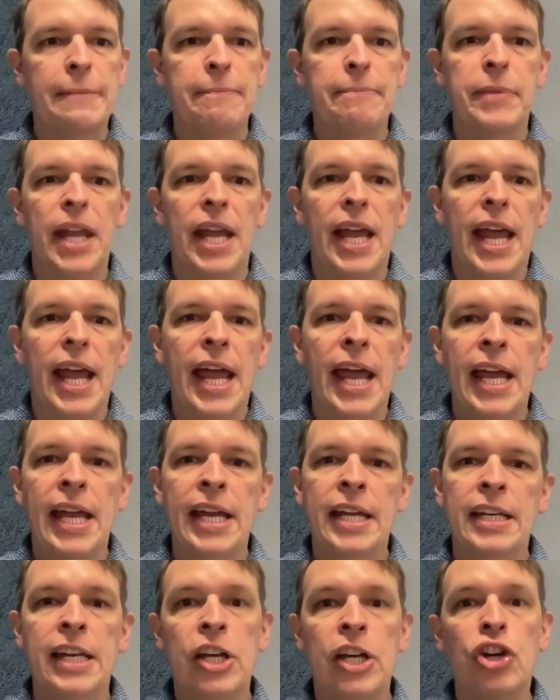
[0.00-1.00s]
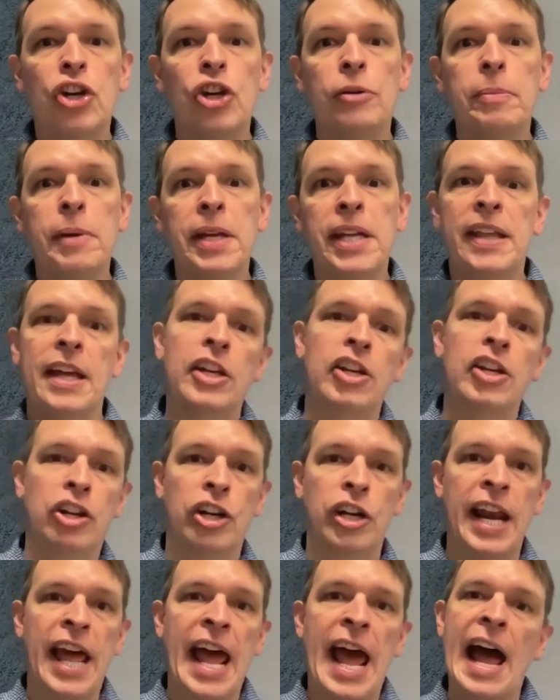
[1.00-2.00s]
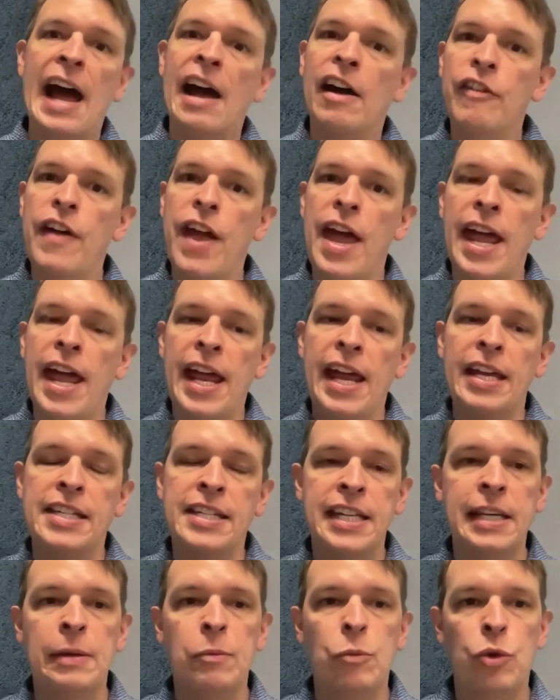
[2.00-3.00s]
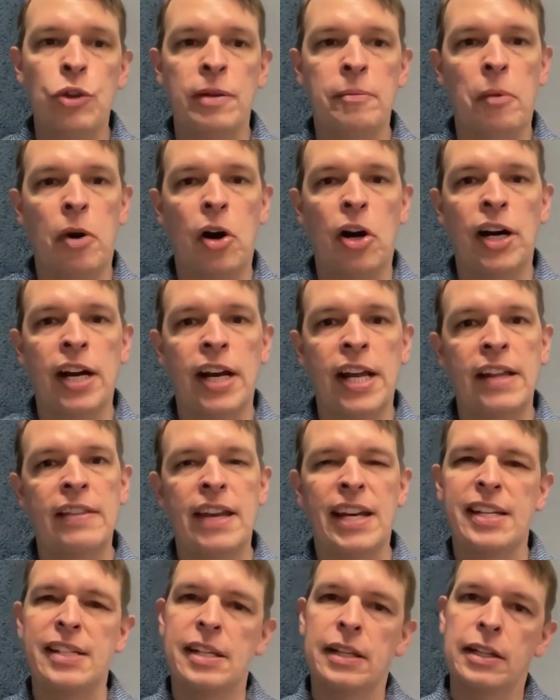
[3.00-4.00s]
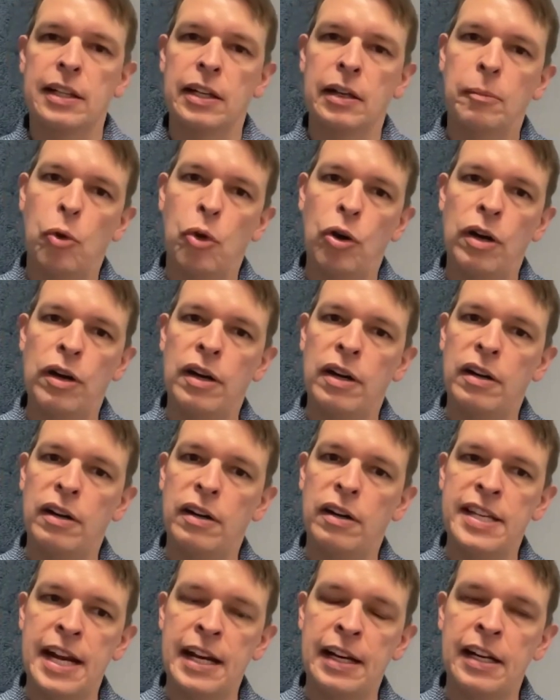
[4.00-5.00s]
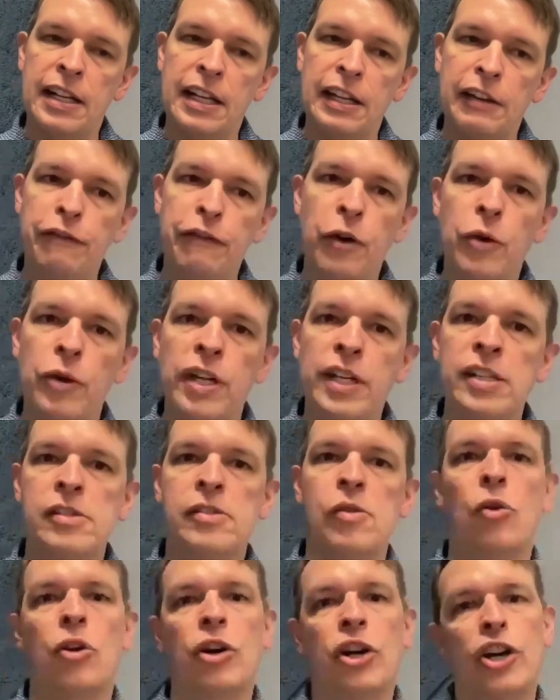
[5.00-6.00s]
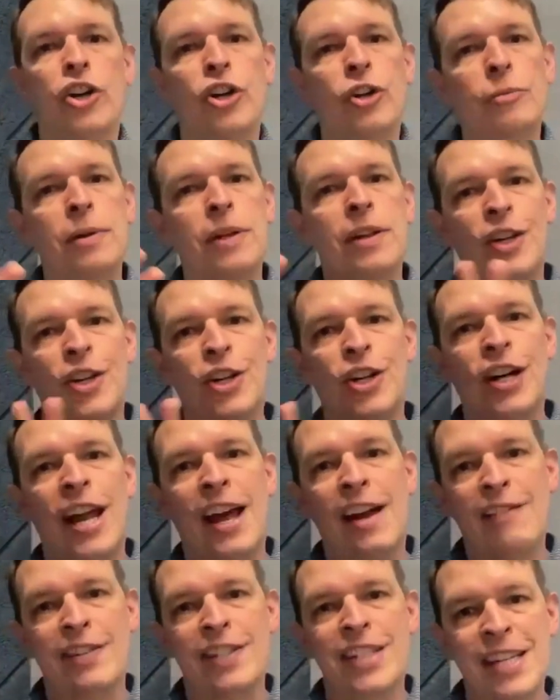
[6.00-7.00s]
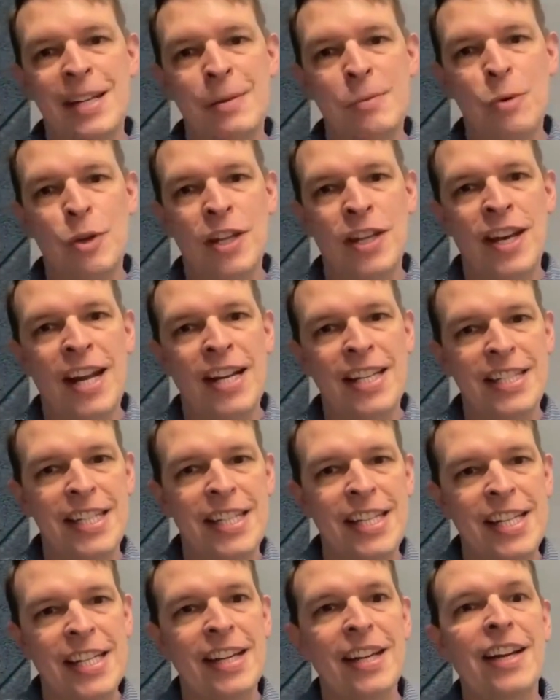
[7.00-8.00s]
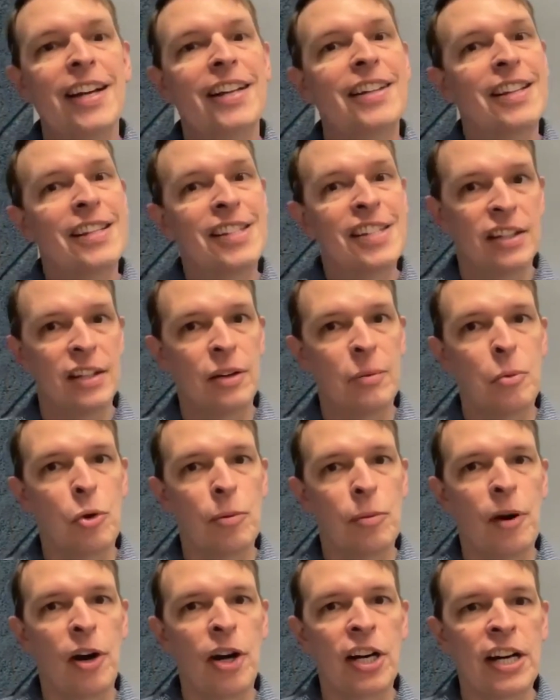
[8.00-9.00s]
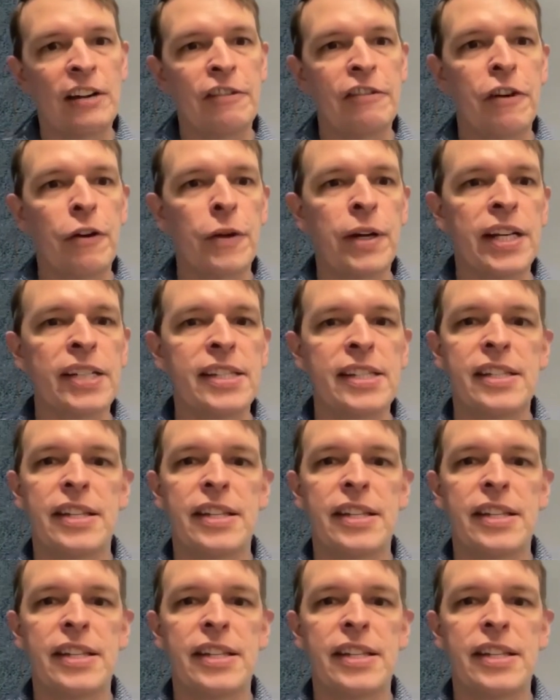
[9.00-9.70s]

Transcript: Mm-hmm. And it could be that you're going to have a team within marketing that is a little more technically focused, or it could be that you're going to have a team within IT that's a little more marketing focused.